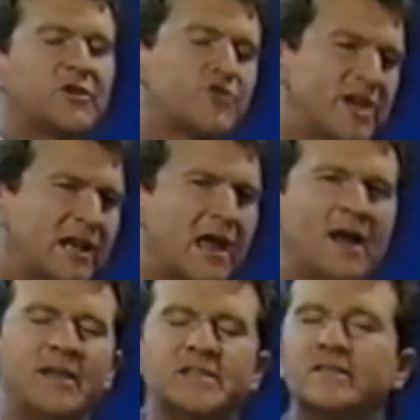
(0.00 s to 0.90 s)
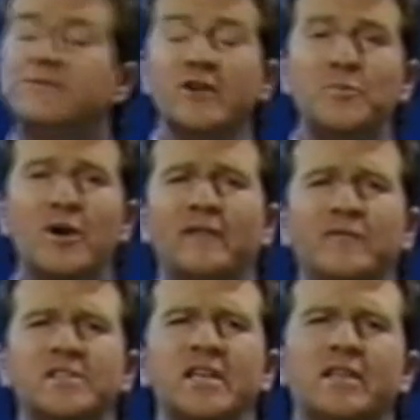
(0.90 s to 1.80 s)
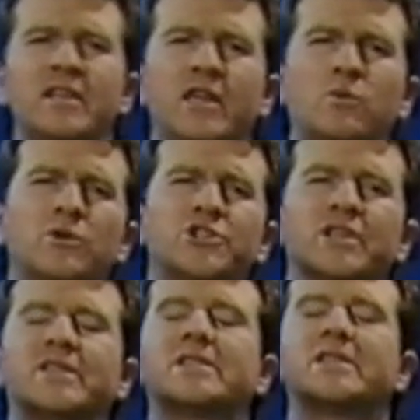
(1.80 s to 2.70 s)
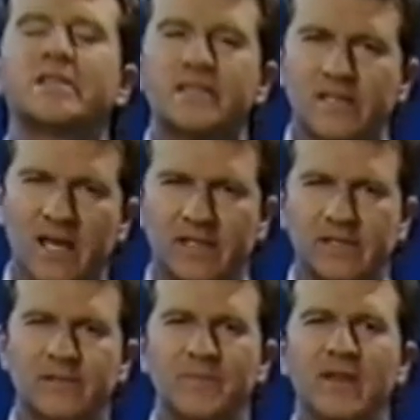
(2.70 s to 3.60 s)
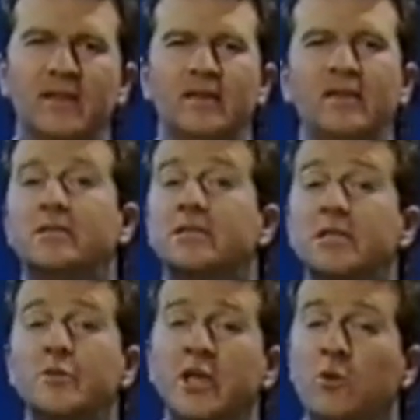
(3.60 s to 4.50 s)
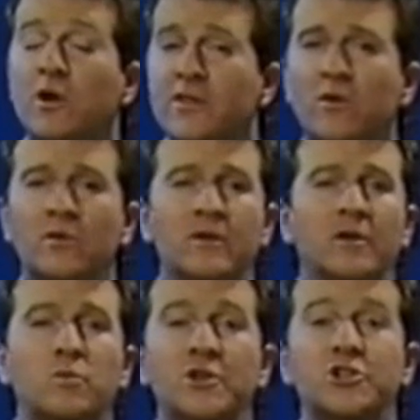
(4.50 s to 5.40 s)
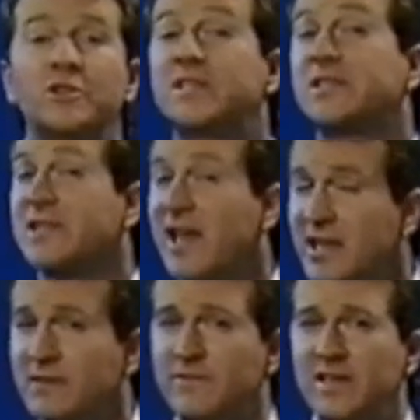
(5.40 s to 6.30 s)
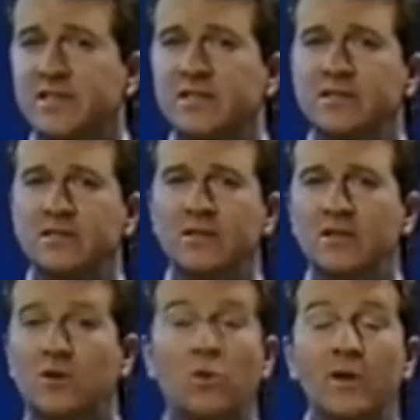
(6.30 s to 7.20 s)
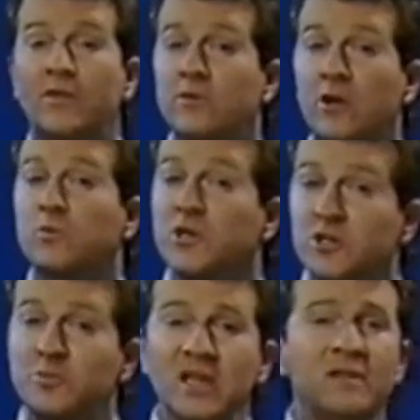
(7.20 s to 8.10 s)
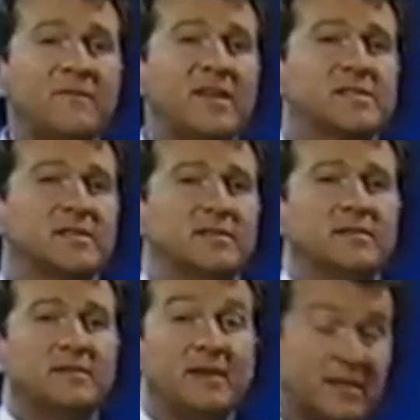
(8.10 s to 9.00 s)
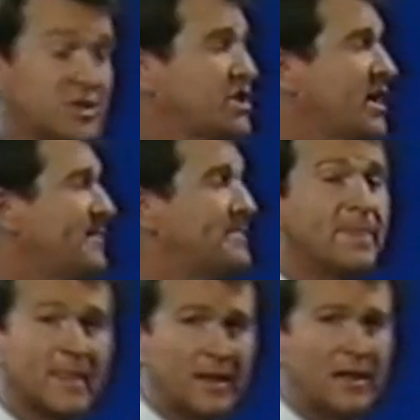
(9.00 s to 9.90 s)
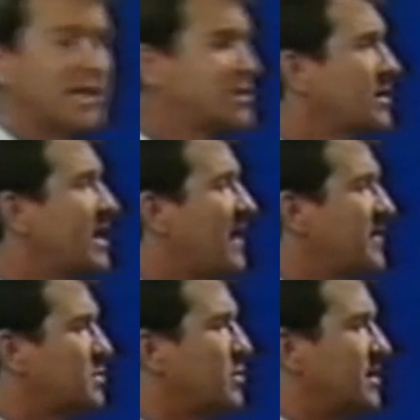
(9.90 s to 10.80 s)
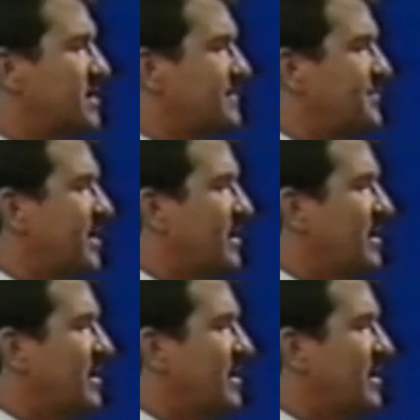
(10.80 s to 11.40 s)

And the trend line is a very powerful technique which assists us in determining whether or not we should stay invested or whether or not we should be invested in a share. Let's look at how this works.